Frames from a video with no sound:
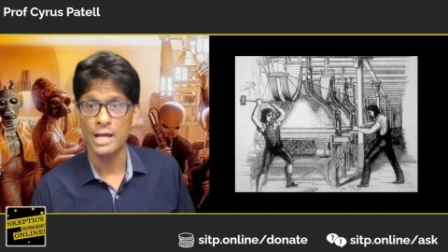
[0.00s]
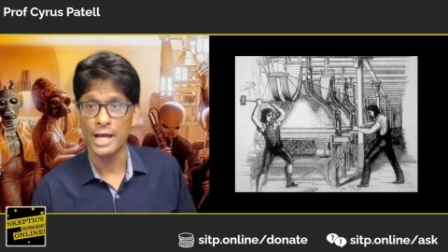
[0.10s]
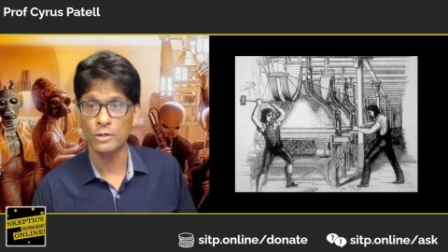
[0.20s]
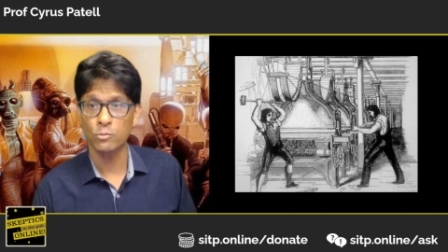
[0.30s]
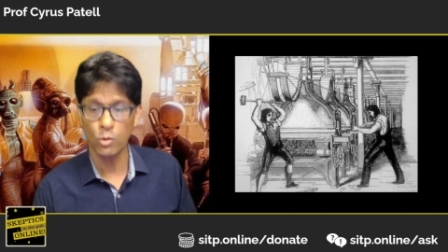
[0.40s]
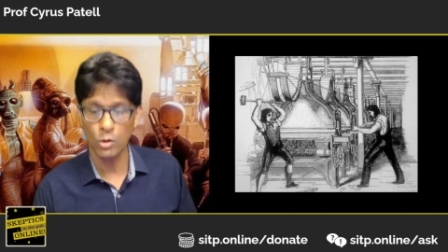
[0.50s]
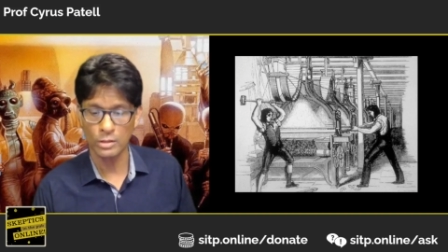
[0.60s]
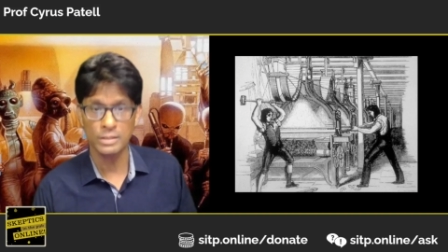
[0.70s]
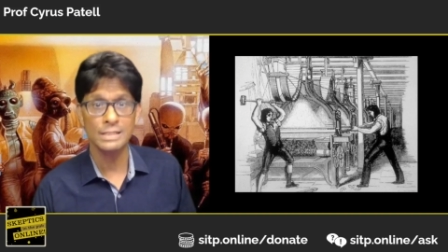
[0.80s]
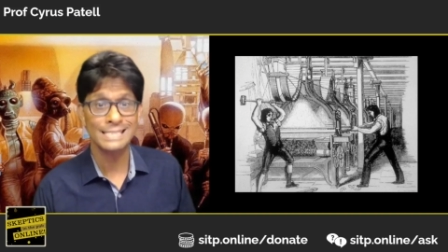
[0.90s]
had
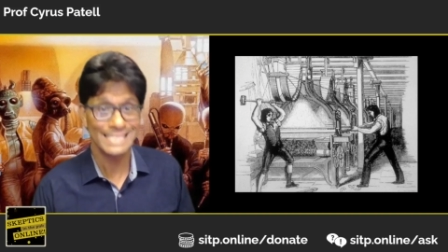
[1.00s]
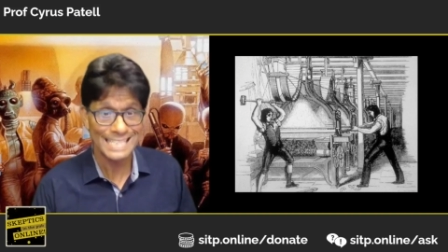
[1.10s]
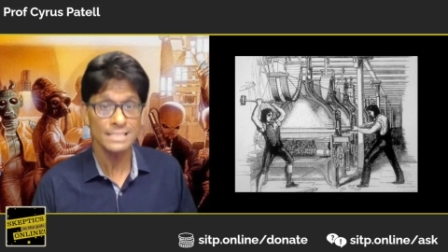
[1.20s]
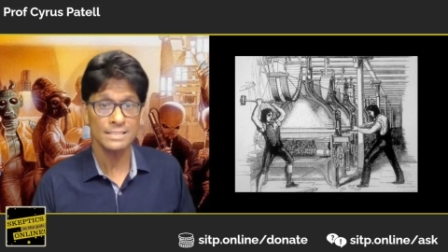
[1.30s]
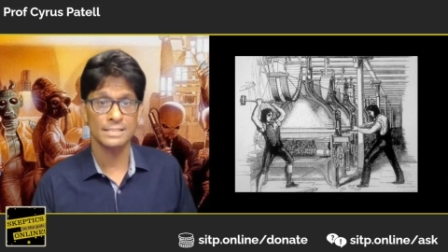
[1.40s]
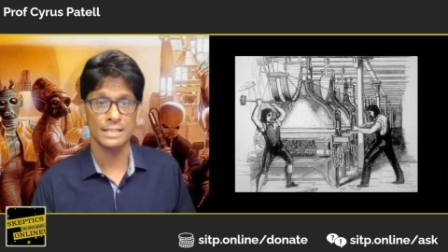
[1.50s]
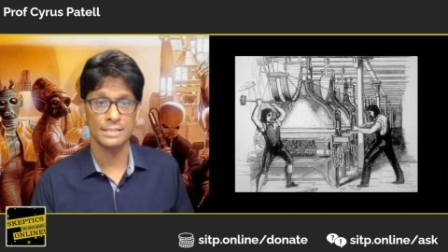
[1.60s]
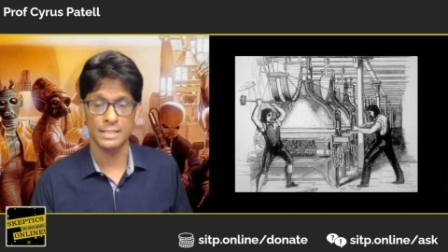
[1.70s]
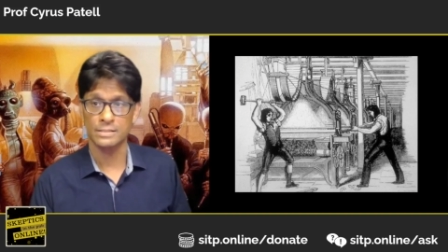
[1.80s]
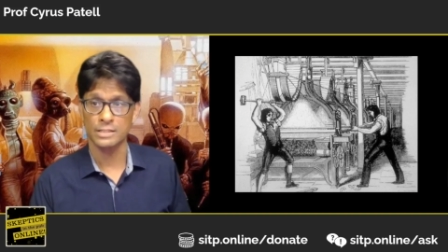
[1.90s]
worked since the
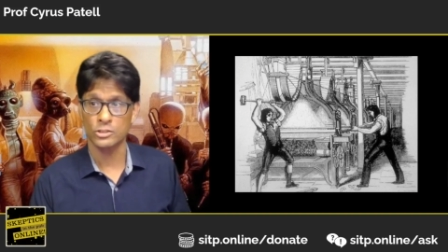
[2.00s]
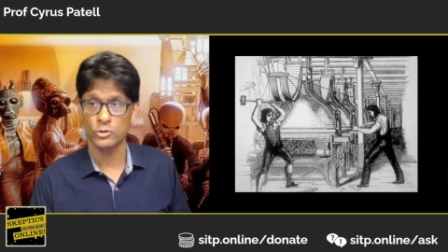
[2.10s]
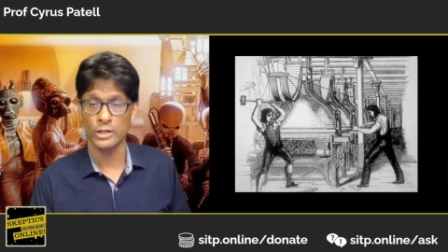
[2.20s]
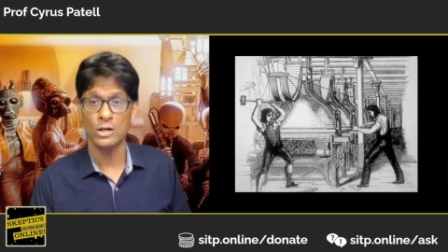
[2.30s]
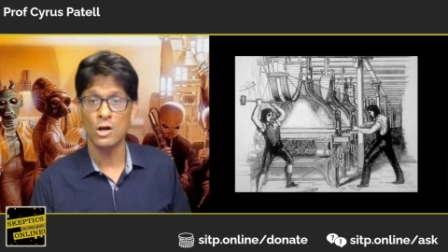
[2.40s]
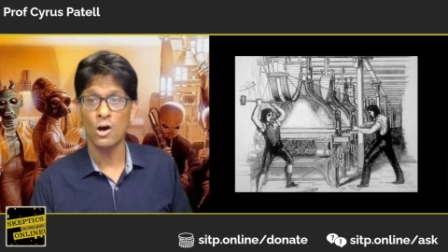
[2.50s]
16th century